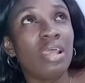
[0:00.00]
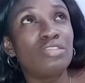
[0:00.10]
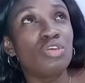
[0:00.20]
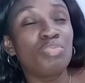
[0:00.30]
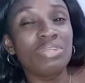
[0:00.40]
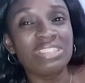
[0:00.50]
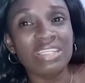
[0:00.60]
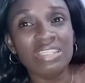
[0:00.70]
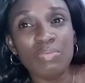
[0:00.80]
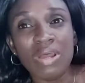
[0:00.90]
so
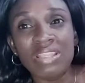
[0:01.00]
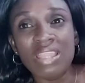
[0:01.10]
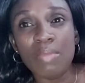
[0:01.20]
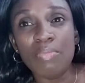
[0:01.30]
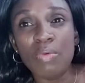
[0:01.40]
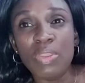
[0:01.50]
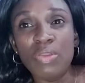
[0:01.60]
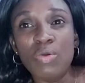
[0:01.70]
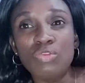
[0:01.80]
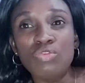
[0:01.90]
presentable, and then, but when you
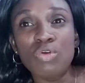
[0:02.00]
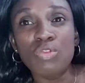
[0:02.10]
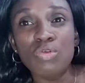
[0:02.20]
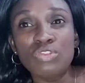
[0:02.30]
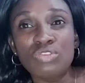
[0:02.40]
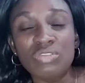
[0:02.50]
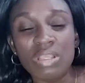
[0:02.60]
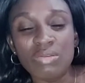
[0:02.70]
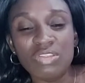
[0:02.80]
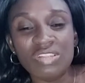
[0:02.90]
go too close to
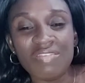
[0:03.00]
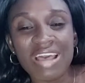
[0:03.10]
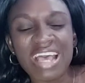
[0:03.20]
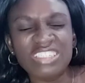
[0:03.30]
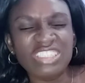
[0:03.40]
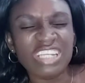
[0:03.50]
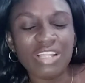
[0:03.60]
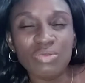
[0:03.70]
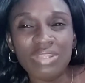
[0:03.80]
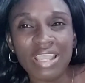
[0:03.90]
them, you discover how
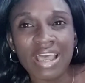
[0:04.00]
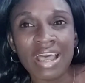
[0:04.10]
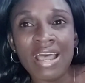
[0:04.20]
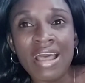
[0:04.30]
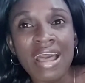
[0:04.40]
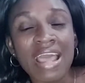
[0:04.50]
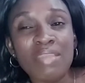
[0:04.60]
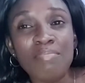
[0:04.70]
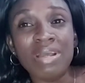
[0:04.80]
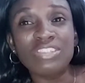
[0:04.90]
shallow they are, how
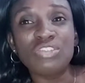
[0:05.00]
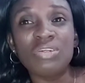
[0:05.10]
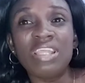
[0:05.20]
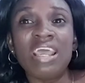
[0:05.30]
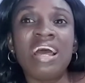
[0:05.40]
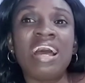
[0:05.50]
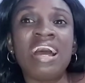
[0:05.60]
immature they are,